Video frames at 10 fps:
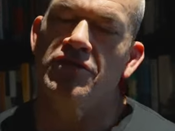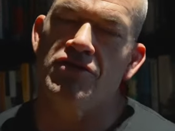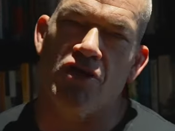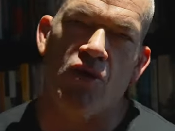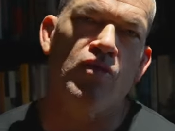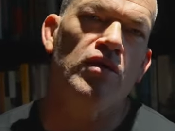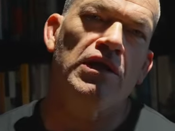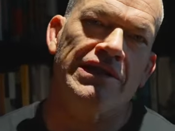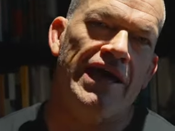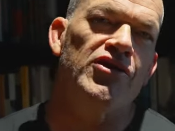Don't
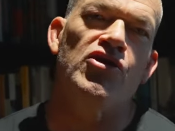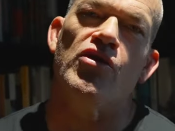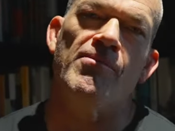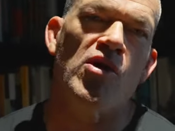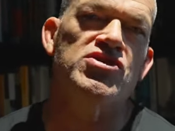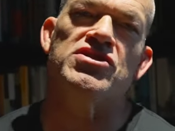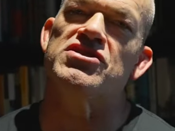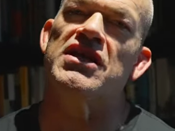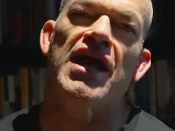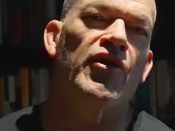let your emotions
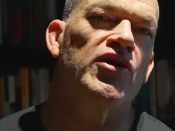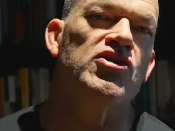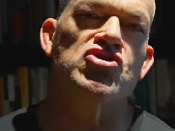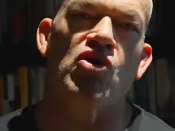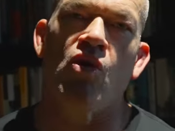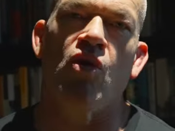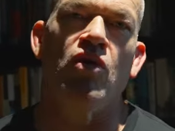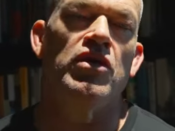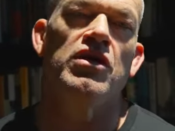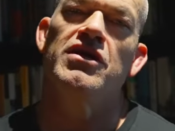get out of control.
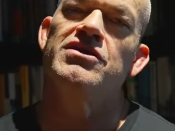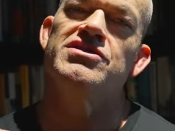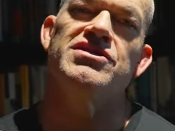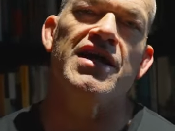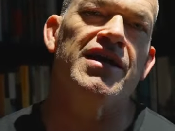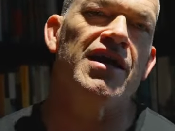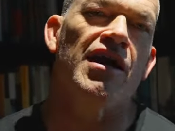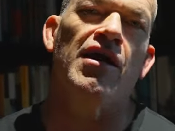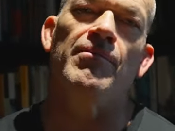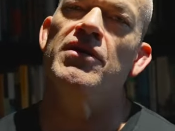Stay
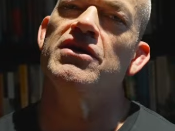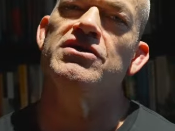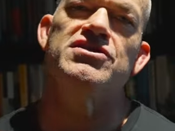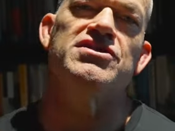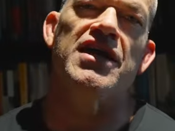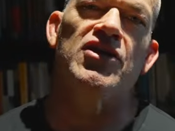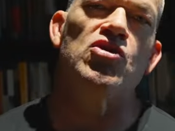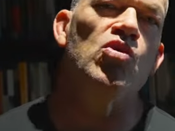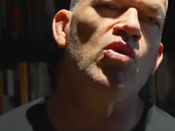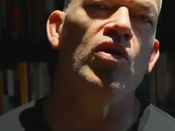calm, stay
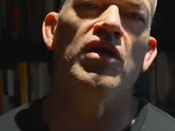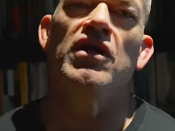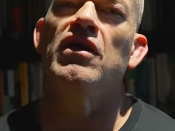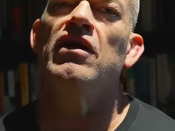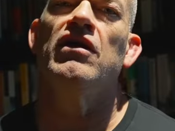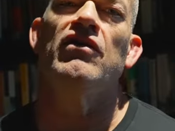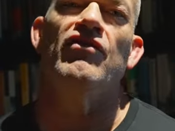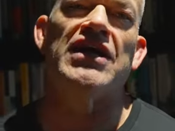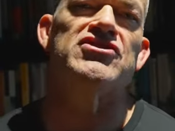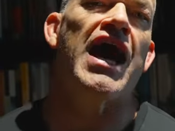cool.
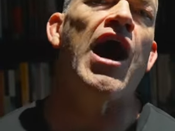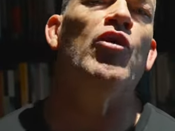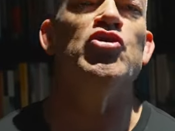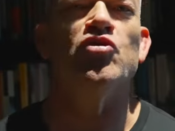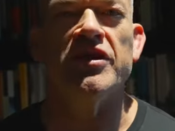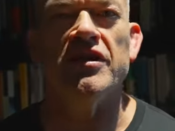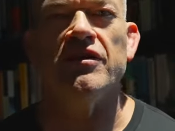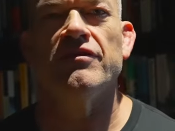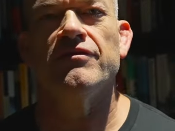That's how you lead.